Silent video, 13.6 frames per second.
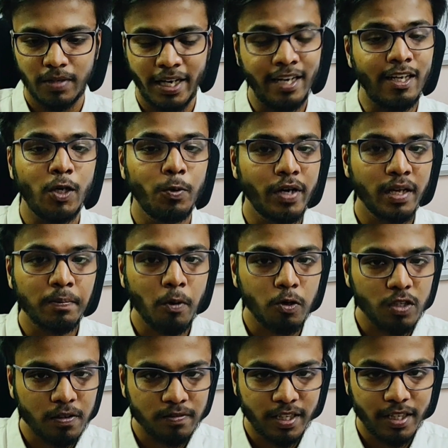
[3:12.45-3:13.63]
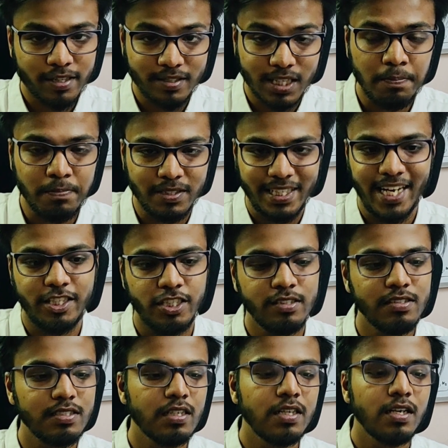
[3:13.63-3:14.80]
including both of their
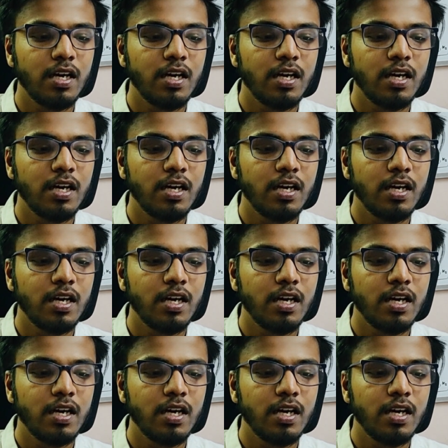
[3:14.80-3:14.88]
subsections.